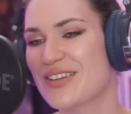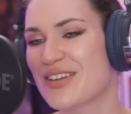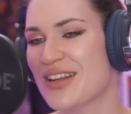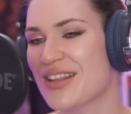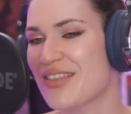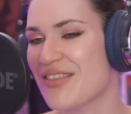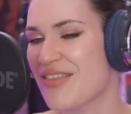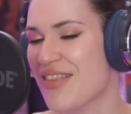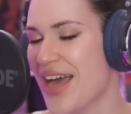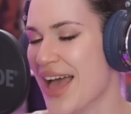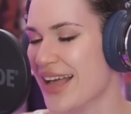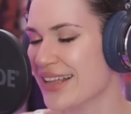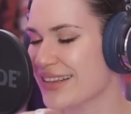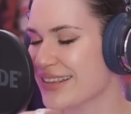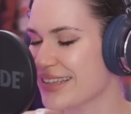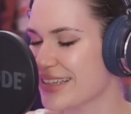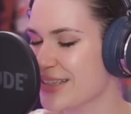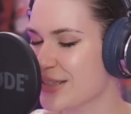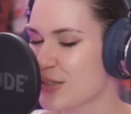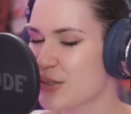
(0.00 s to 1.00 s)
than that,
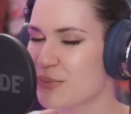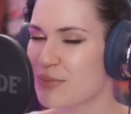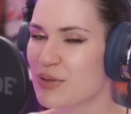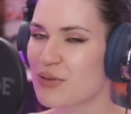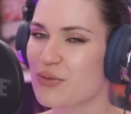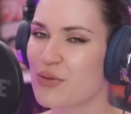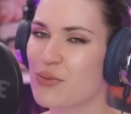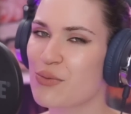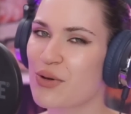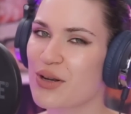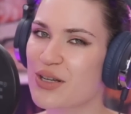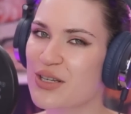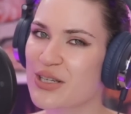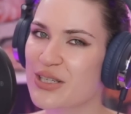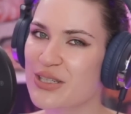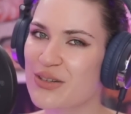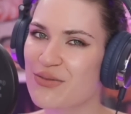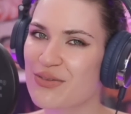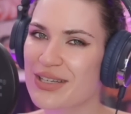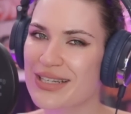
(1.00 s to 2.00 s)
thank you so much for
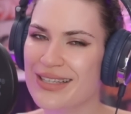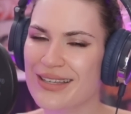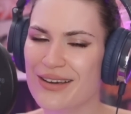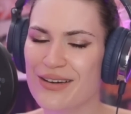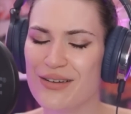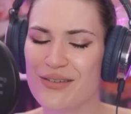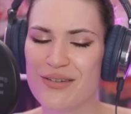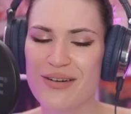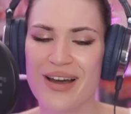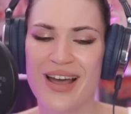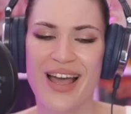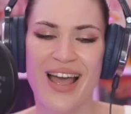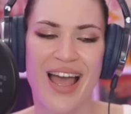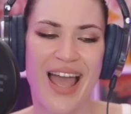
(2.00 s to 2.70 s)
watching the video